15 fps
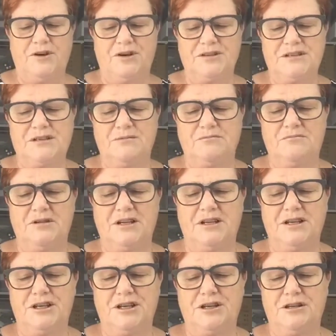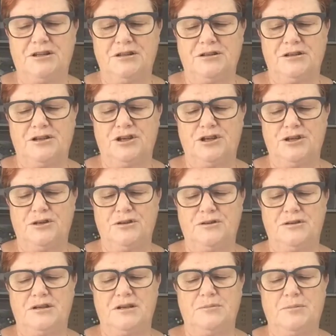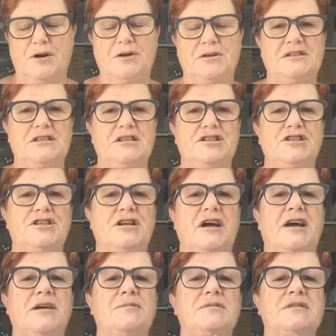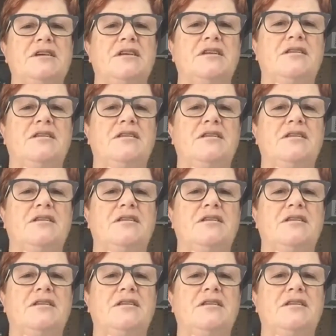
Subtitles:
We've got some really cute epoxy shapes,